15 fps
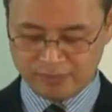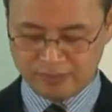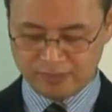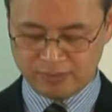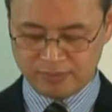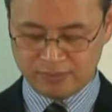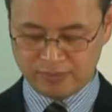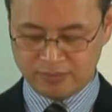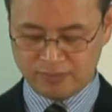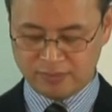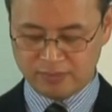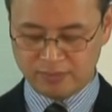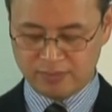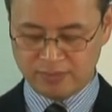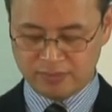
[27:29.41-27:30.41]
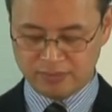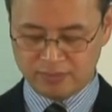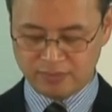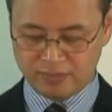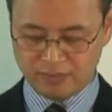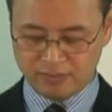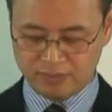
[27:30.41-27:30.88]
but let him
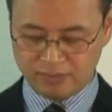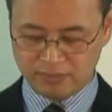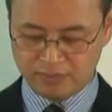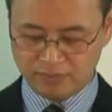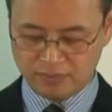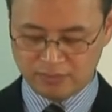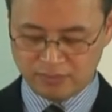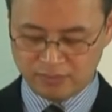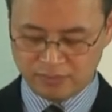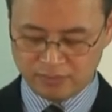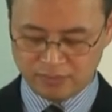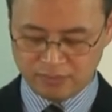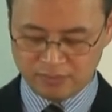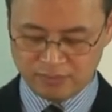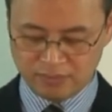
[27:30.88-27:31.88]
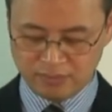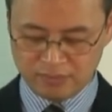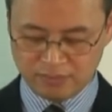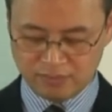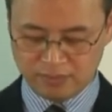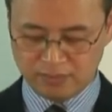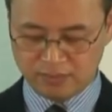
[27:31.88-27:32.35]
not stay
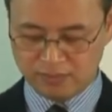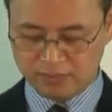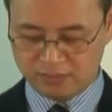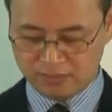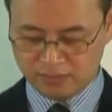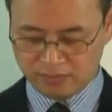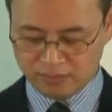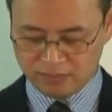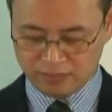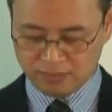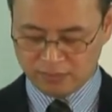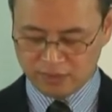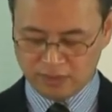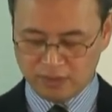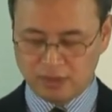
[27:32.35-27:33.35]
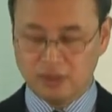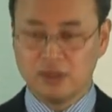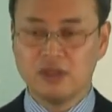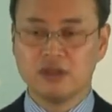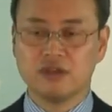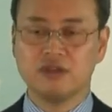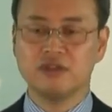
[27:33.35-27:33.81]
more than
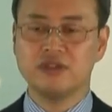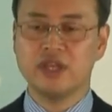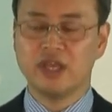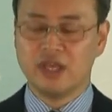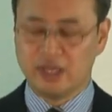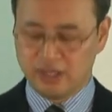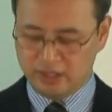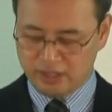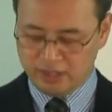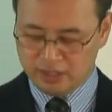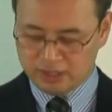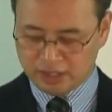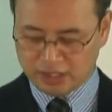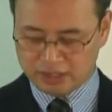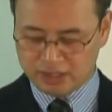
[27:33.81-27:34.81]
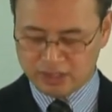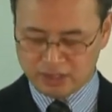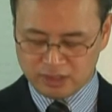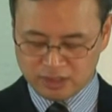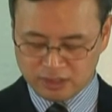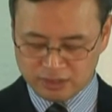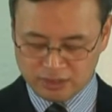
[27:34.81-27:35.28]
one day,
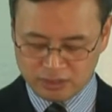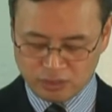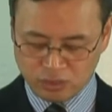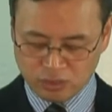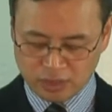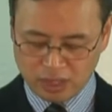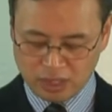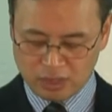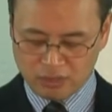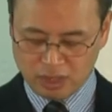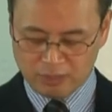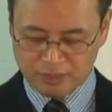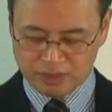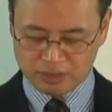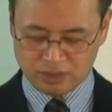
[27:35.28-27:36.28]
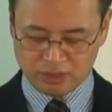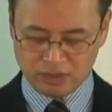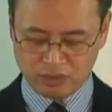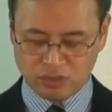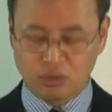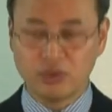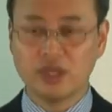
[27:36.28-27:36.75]
or if
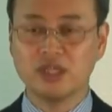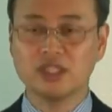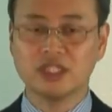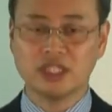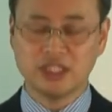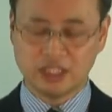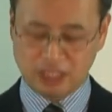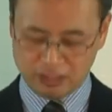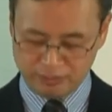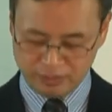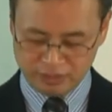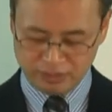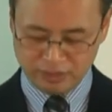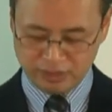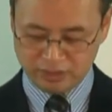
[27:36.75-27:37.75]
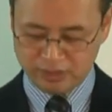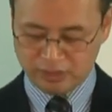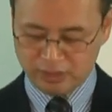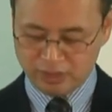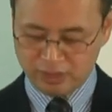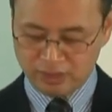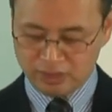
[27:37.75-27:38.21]
need be, a
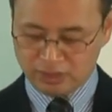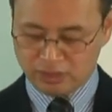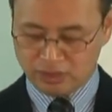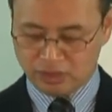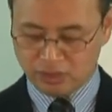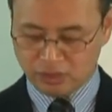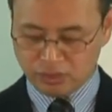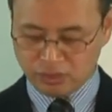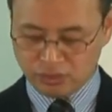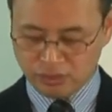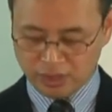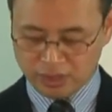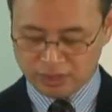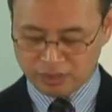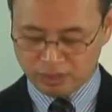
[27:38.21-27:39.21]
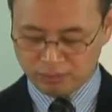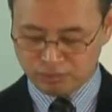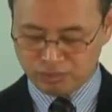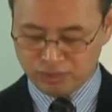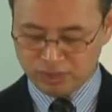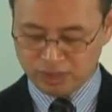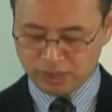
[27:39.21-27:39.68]
second as
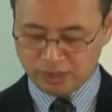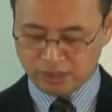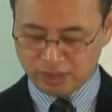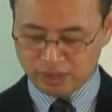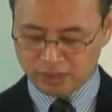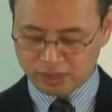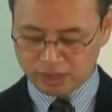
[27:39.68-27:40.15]
well.